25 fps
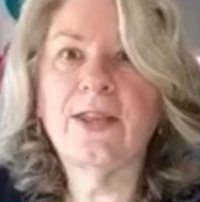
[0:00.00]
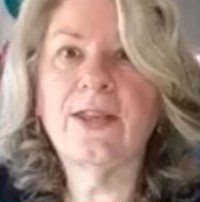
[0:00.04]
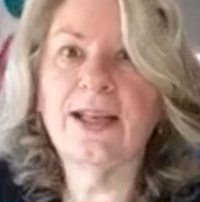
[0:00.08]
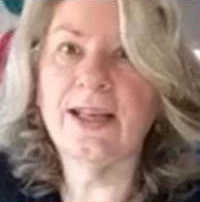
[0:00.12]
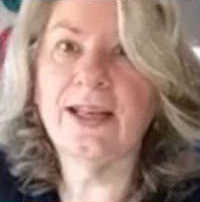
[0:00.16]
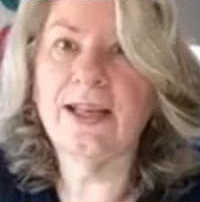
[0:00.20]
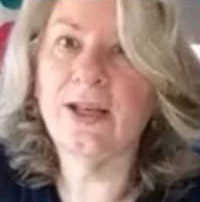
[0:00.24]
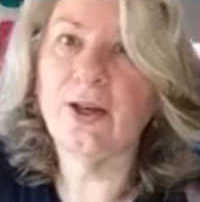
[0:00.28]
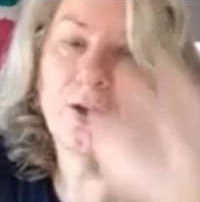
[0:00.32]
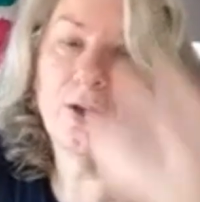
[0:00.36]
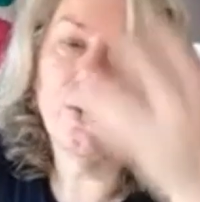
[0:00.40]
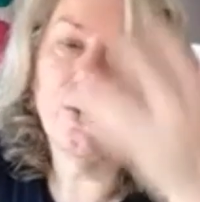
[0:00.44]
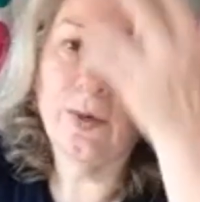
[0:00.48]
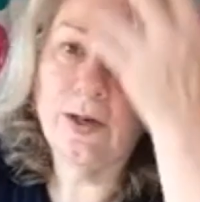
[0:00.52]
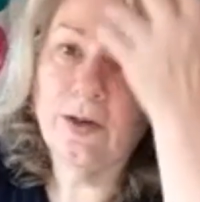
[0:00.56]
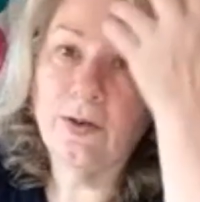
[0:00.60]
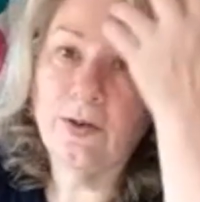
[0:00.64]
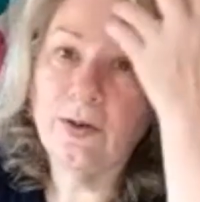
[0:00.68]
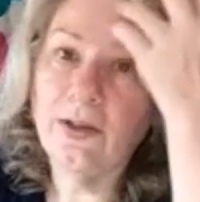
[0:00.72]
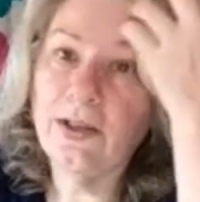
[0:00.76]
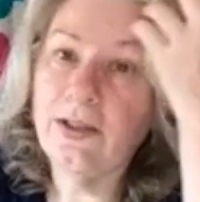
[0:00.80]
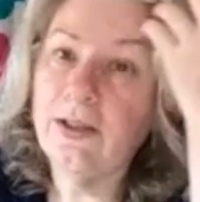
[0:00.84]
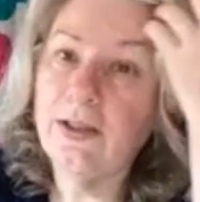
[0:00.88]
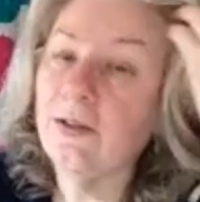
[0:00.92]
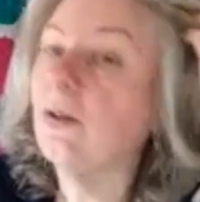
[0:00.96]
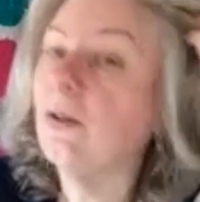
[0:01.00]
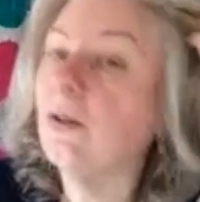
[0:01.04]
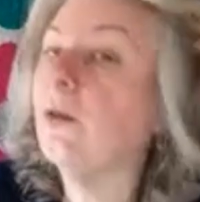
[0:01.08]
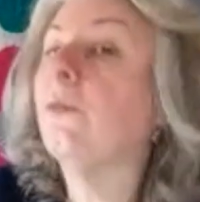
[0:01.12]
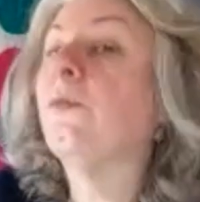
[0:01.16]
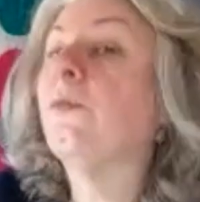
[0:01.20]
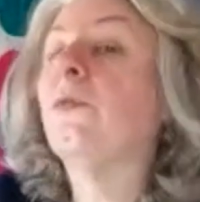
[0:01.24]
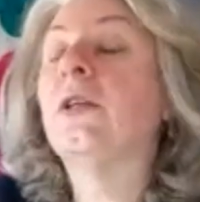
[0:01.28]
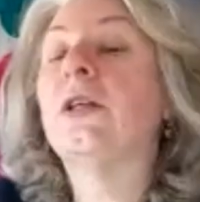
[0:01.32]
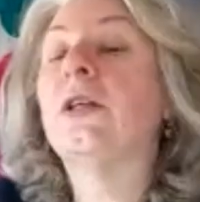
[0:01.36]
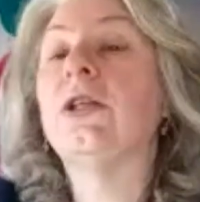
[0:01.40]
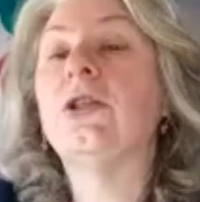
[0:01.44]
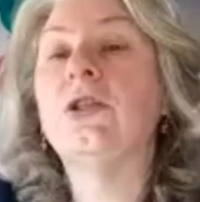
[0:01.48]
can go out and
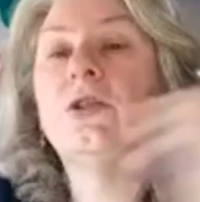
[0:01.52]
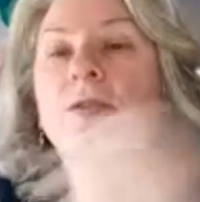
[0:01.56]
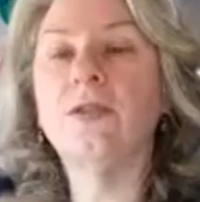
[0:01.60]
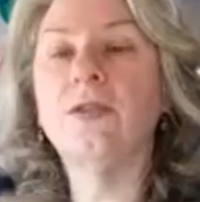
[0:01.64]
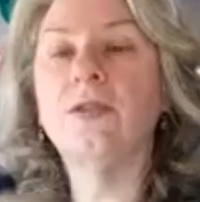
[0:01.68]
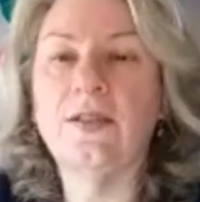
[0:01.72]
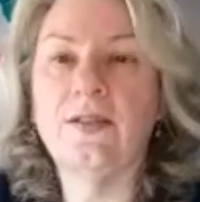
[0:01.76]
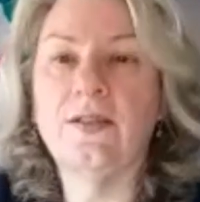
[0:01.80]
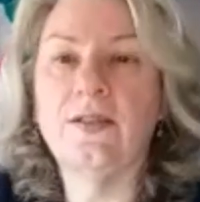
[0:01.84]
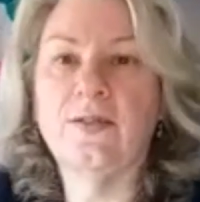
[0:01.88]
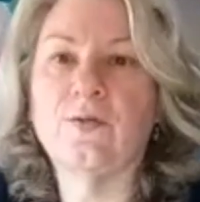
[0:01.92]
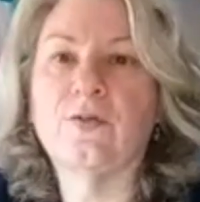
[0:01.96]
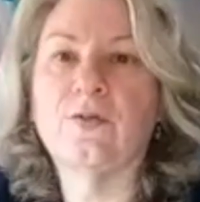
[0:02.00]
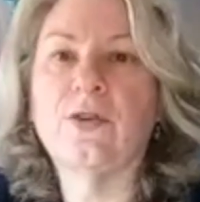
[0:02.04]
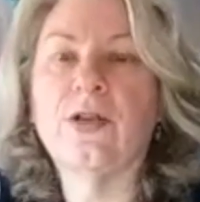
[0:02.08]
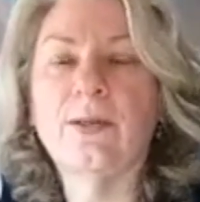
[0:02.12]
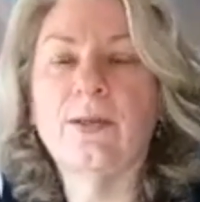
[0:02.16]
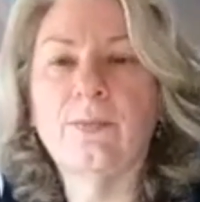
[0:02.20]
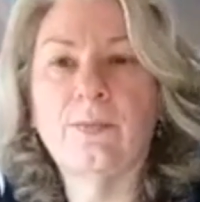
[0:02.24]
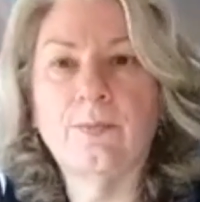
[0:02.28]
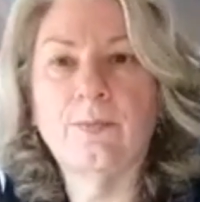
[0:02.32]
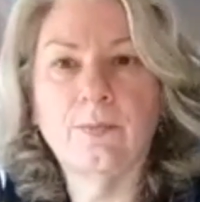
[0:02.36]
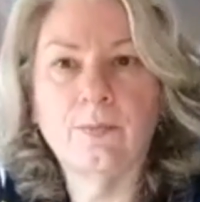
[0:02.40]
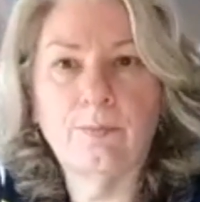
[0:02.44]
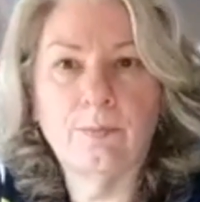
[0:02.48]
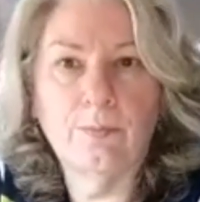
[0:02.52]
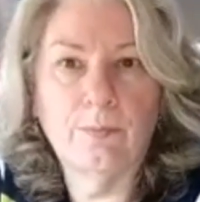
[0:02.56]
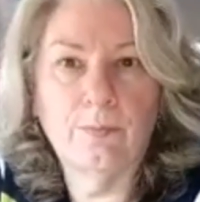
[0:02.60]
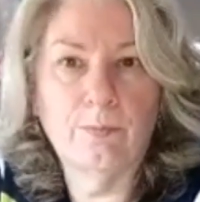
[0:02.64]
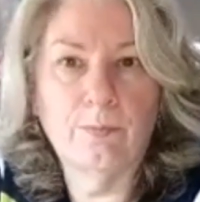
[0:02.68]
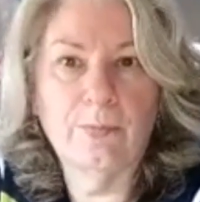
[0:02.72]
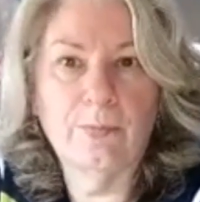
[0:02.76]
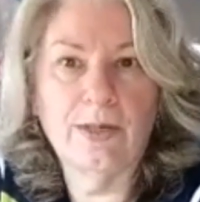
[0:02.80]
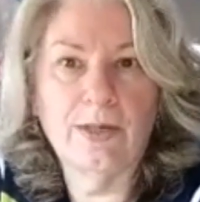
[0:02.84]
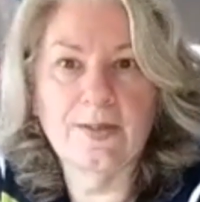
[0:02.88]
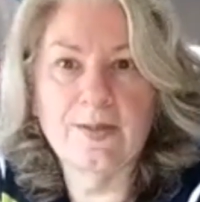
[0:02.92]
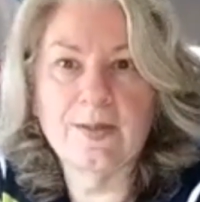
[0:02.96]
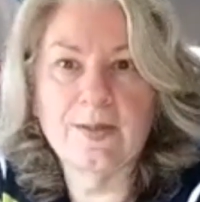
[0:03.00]
hopefully do these from
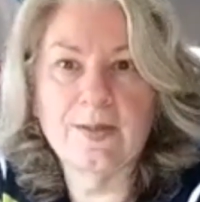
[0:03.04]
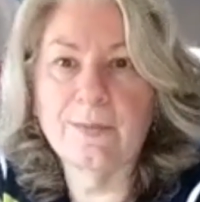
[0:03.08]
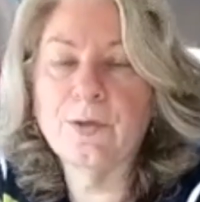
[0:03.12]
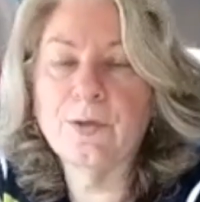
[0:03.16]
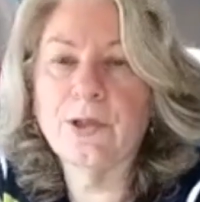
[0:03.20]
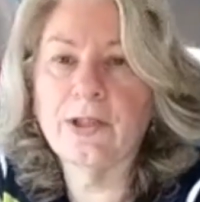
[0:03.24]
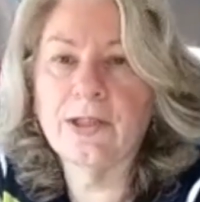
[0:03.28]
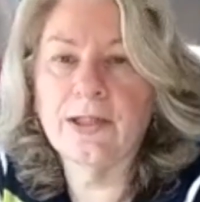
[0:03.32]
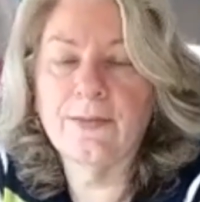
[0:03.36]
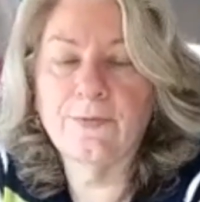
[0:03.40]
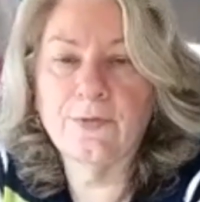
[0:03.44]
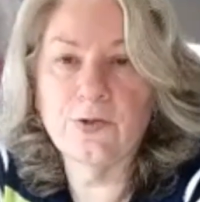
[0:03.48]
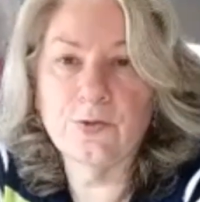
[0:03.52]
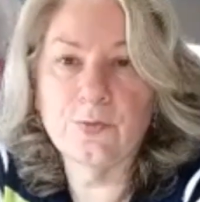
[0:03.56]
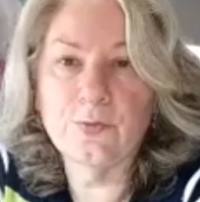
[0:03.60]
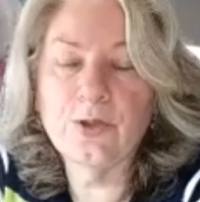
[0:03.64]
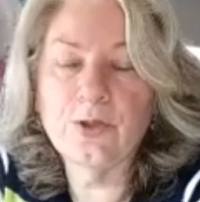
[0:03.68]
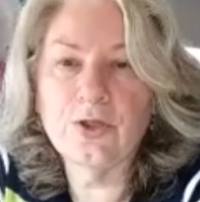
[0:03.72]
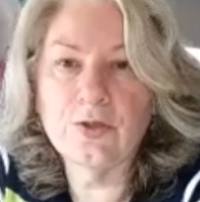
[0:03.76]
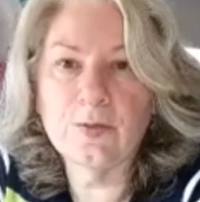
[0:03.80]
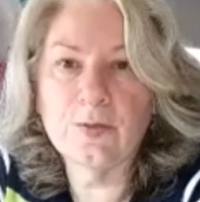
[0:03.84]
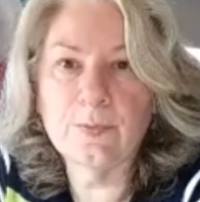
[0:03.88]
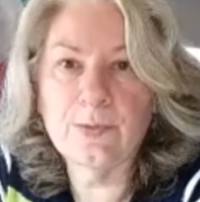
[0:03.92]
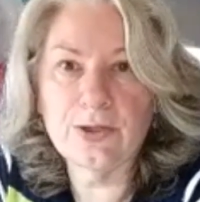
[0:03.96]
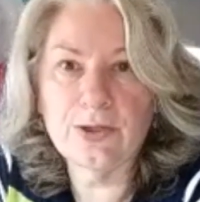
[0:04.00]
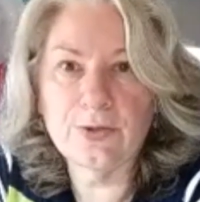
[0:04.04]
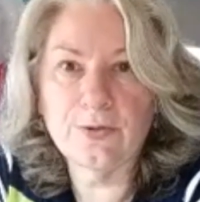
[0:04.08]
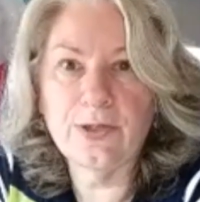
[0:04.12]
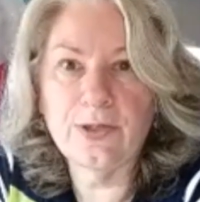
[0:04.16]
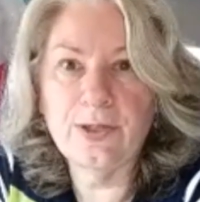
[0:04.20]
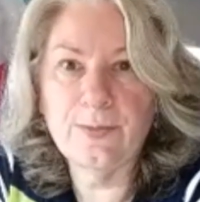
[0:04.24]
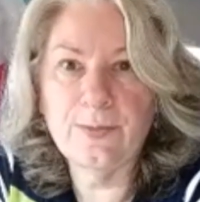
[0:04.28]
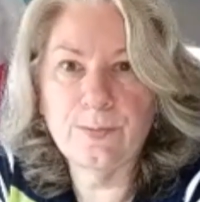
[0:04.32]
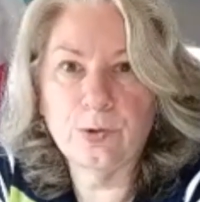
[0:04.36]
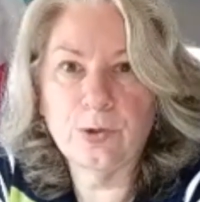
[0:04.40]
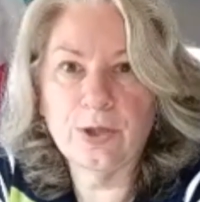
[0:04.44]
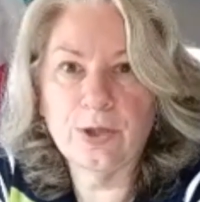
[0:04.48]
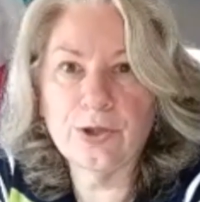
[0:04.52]
my summer office, which is my screen
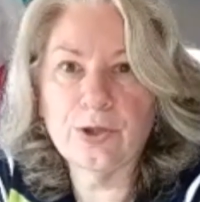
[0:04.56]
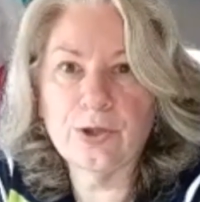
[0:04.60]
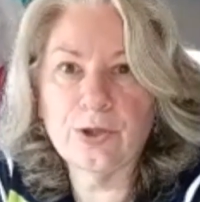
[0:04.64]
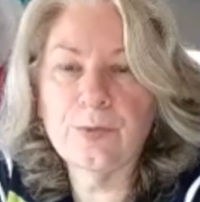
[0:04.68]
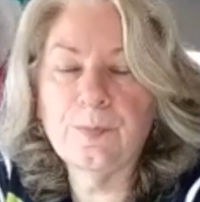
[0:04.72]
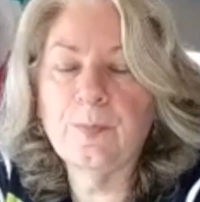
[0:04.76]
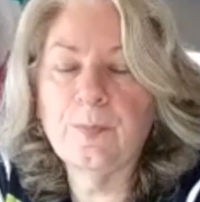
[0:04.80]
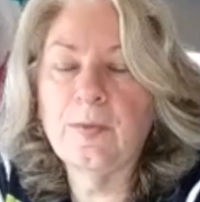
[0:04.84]
porch.